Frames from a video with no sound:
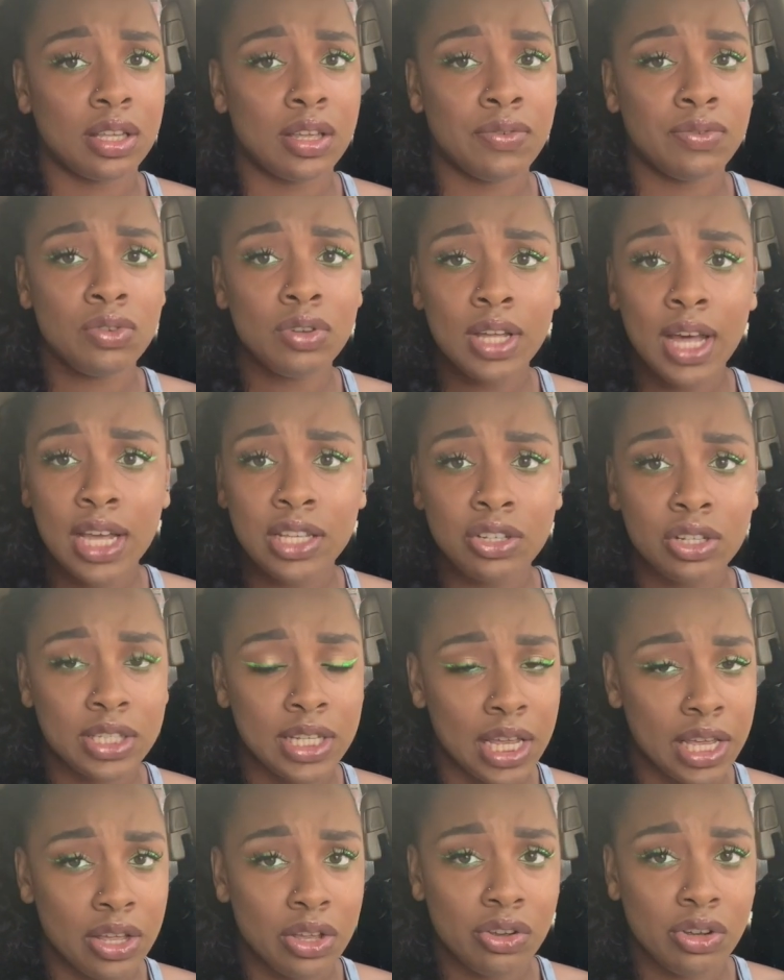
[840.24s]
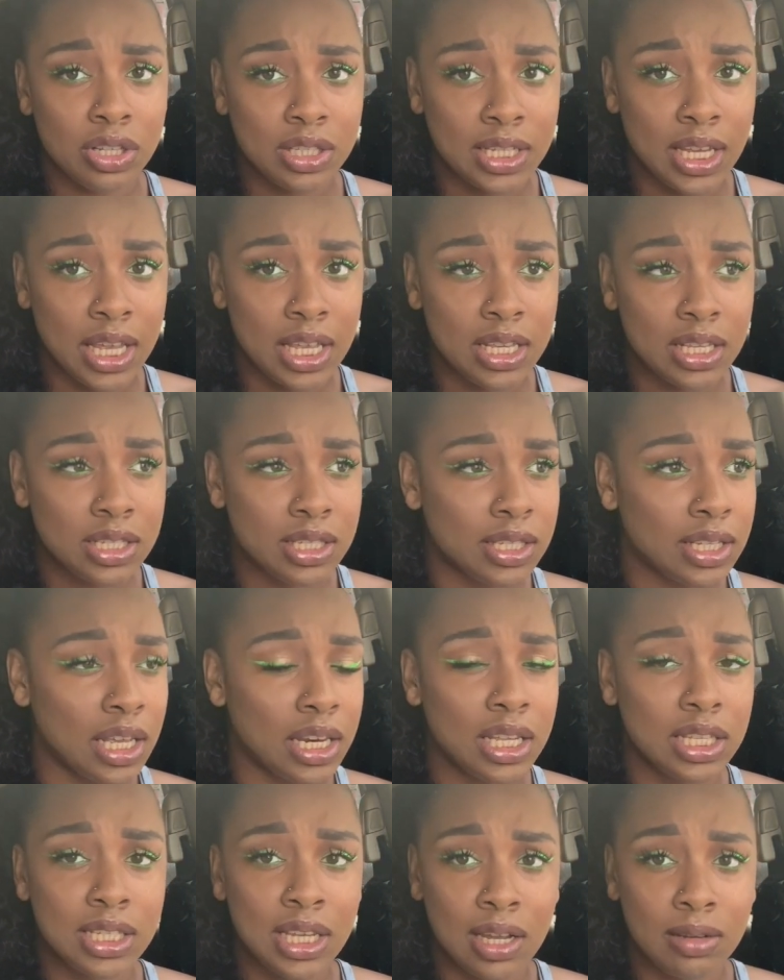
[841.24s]
If you guys are taking your tests
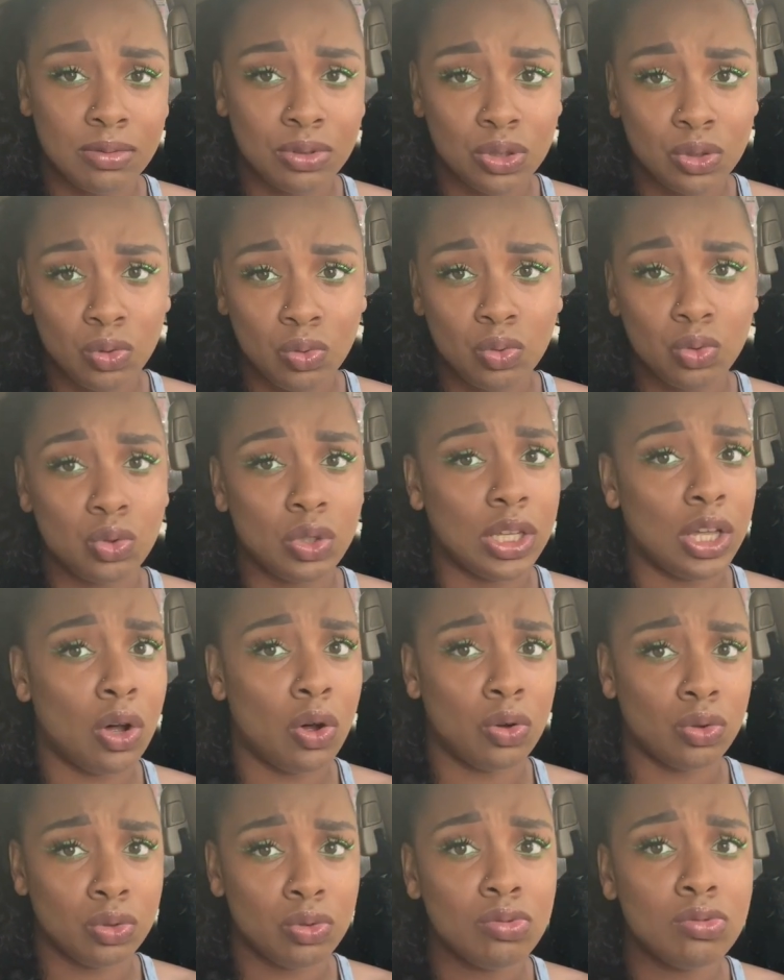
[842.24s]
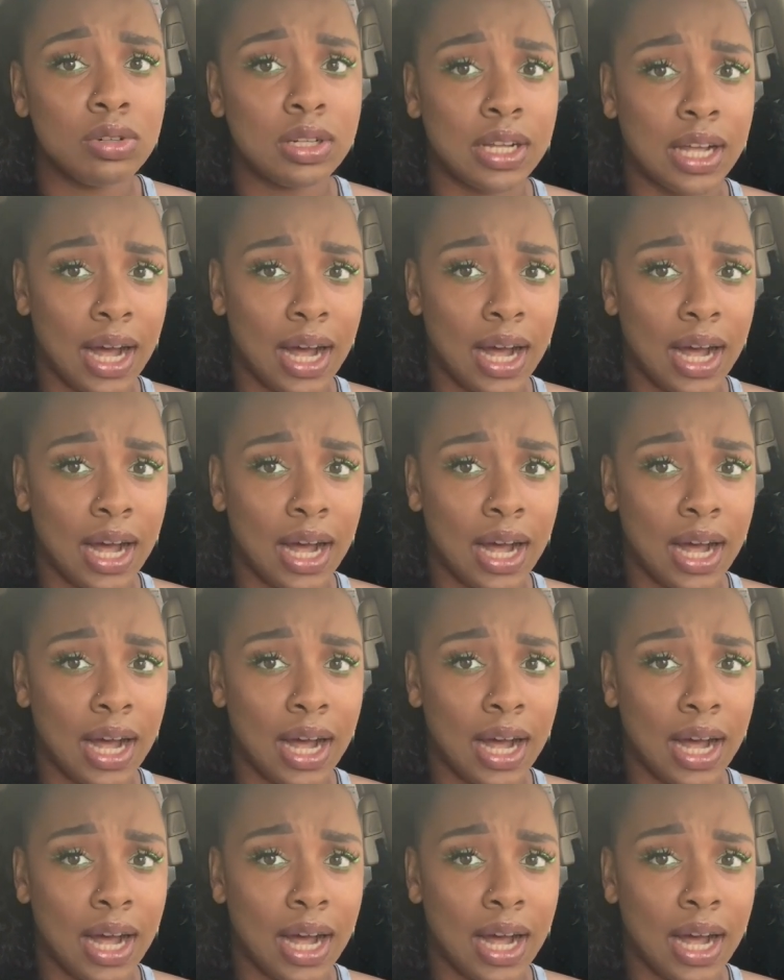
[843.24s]
anytime soon, yo, you